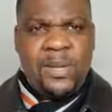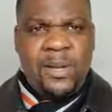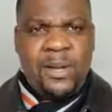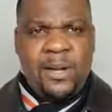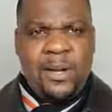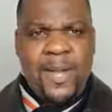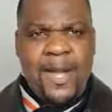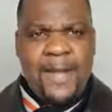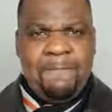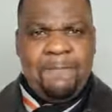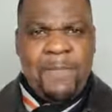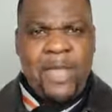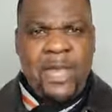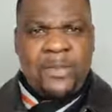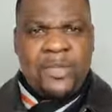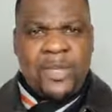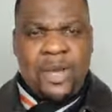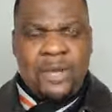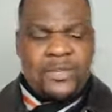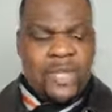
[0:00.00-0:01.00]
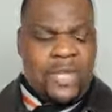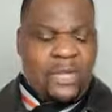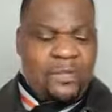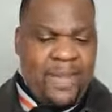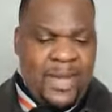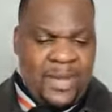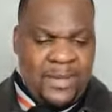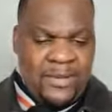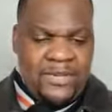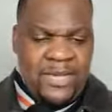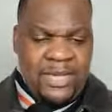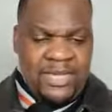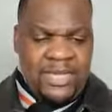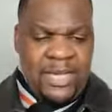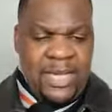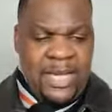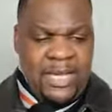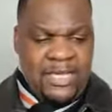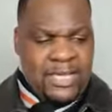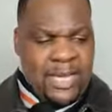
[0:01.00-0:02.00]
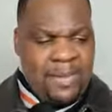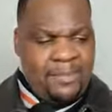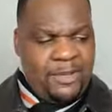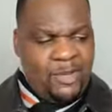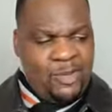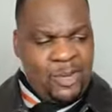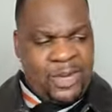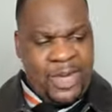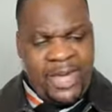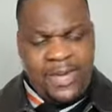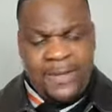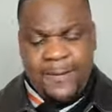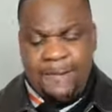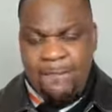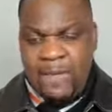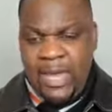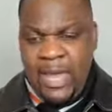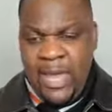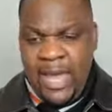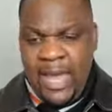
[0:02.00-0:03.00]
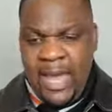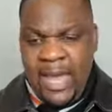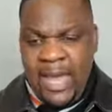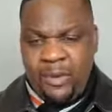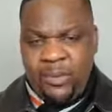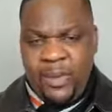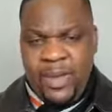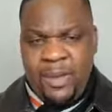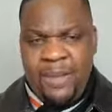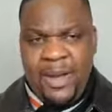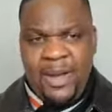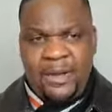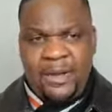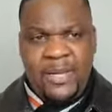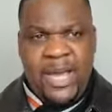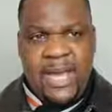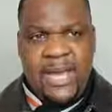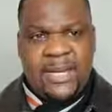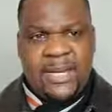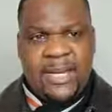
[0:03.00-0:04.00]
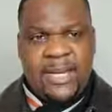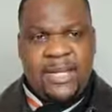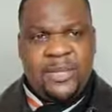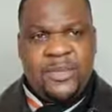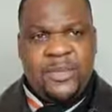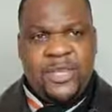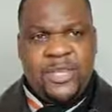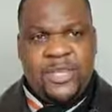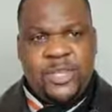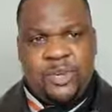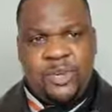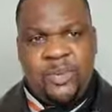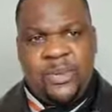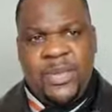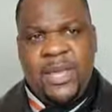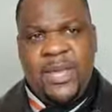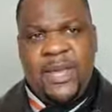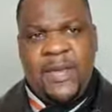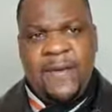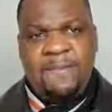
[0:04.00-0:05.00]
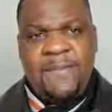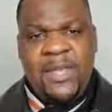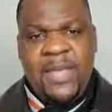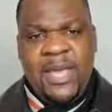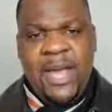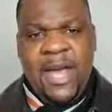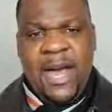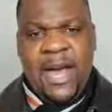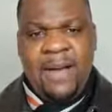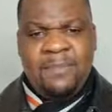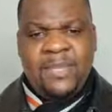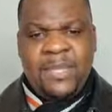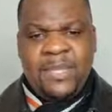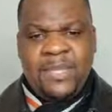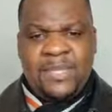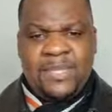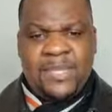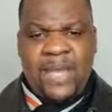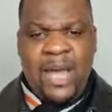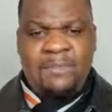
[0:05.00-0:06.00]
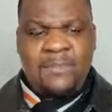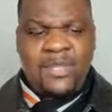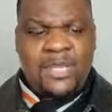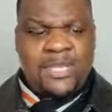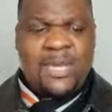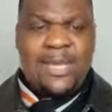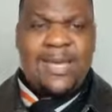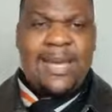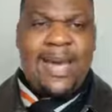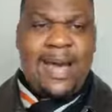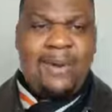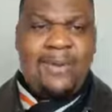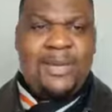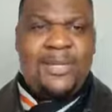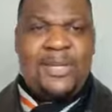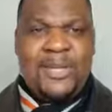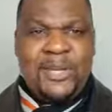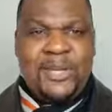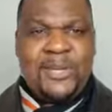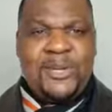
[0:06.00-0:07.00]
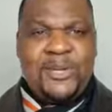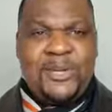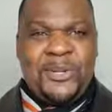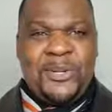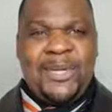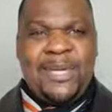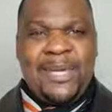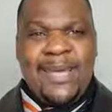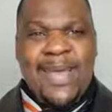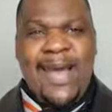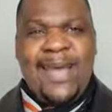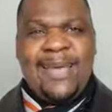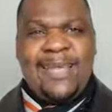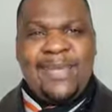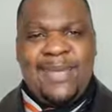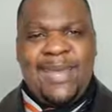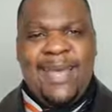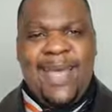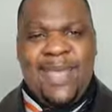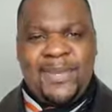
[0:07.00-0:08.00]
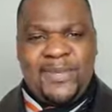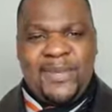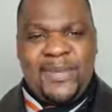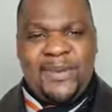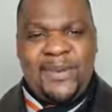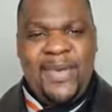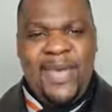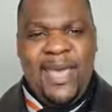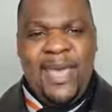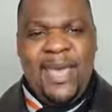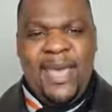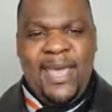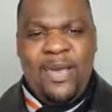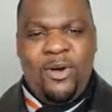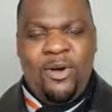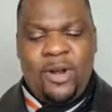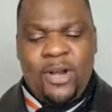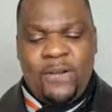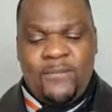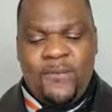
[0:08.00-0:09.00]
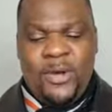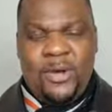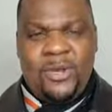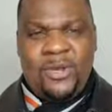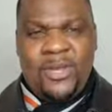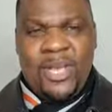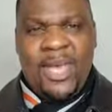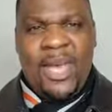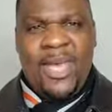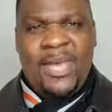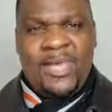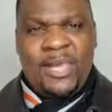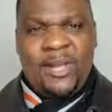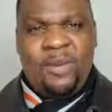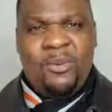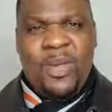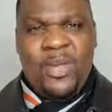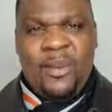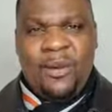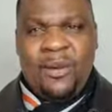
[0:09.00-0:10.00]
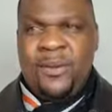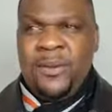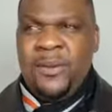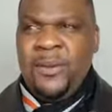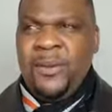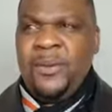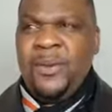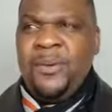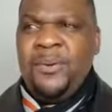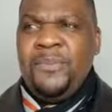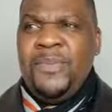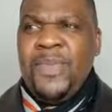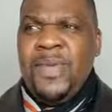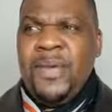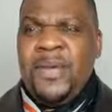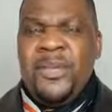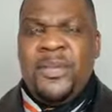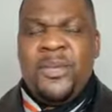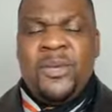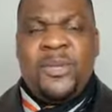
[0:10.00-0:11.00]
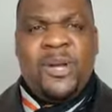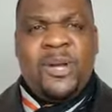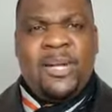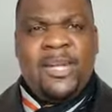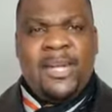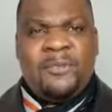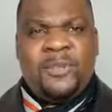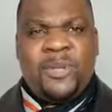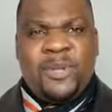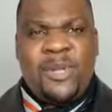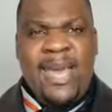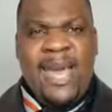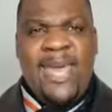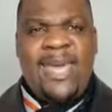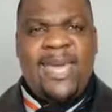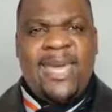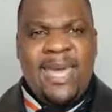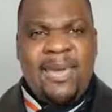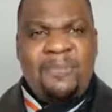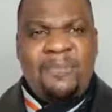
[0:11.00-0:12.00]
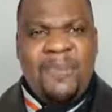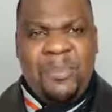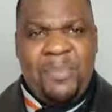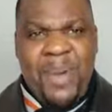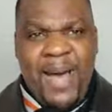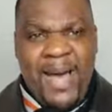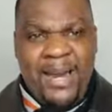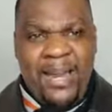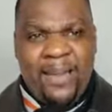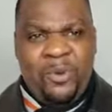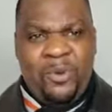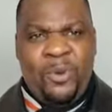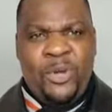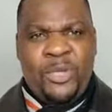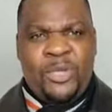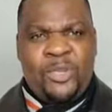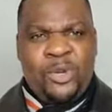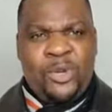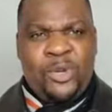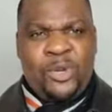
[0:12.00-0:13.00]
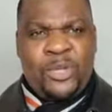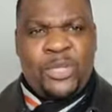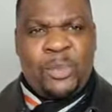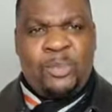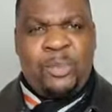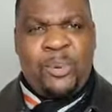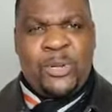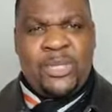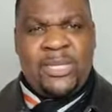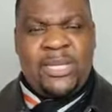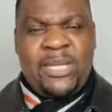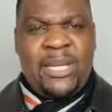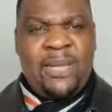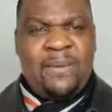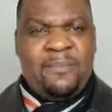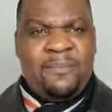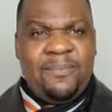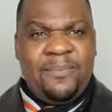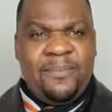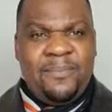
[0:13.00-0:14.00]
All right. So it matters as the year is coming to an end and we're about to enter into this new year. I'm just encouraging you to deny the lesser in order for you to gain the greater. You don't have to like everybody who is on your support team.